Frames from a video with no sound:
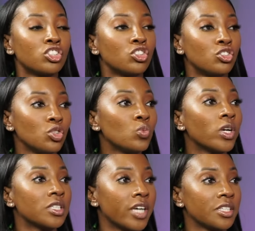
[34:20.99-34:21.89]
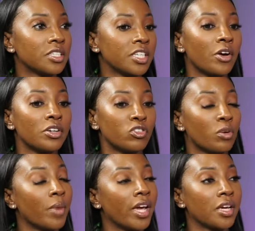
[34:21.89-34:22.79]
to do what's necessary to
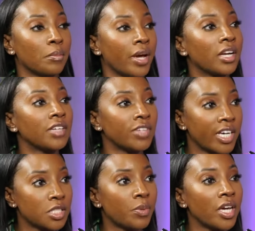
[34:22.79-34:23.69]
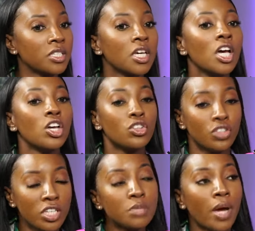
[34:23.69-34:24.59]
remain competitive in that space,
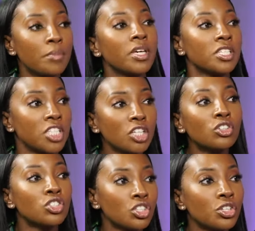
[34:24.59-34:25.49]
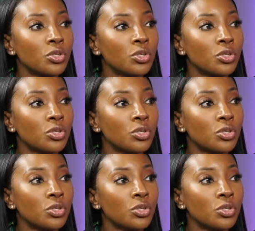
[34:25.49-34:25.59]
this it's might be a signal time.